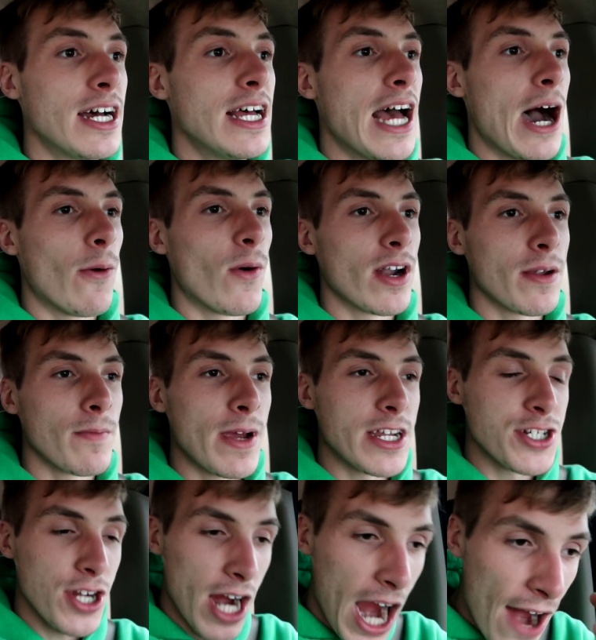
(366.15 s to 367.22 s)
I wanted to make
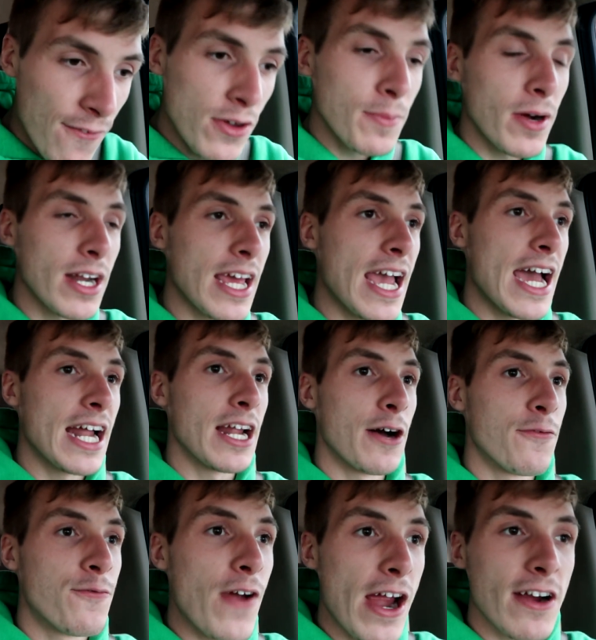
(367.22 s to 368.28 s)
sure everybody had a
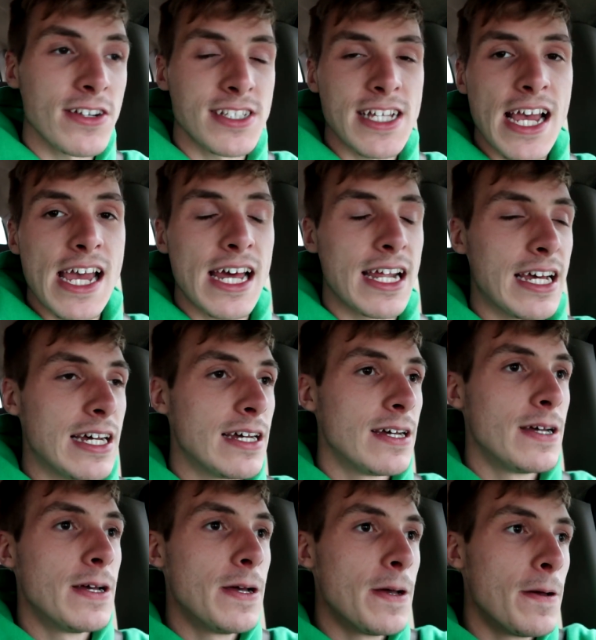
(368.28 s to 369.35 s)
fair say in
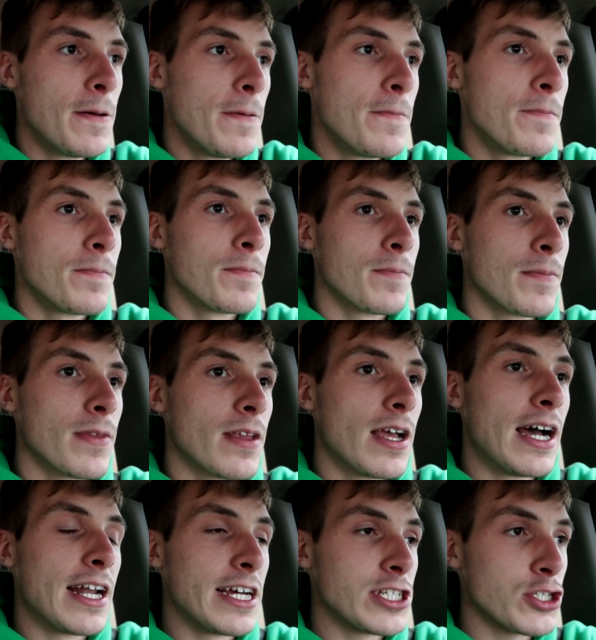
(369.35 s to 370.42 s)
it
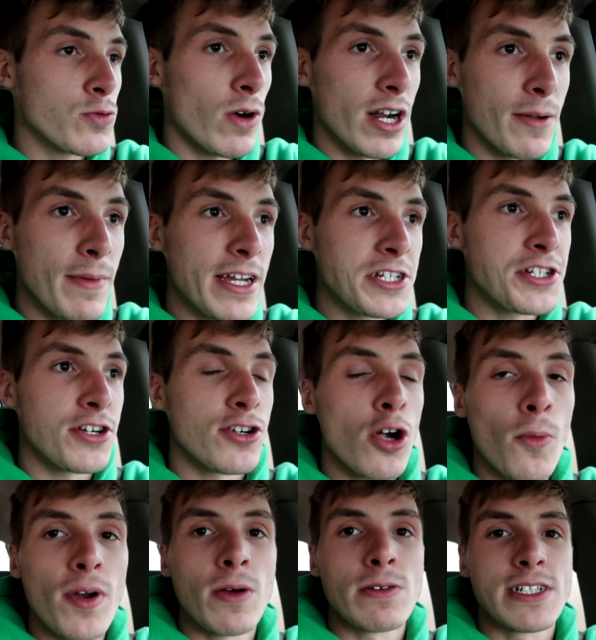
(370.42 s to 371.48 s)
and I just wanted to make sure
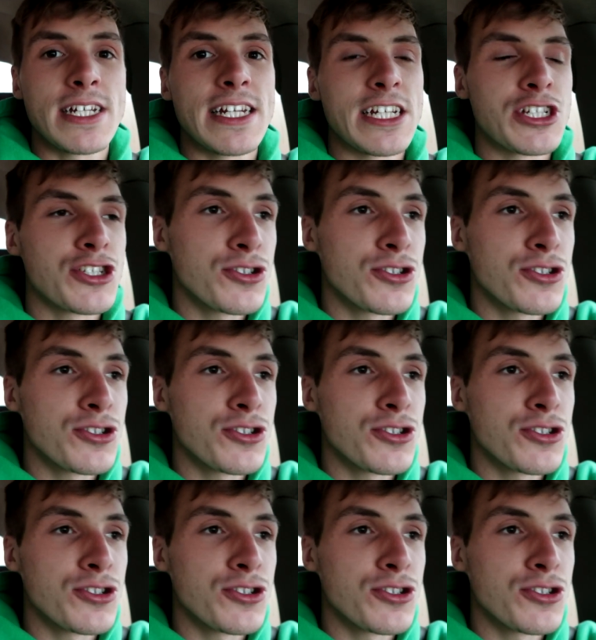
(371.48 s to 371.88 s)
nobody was getting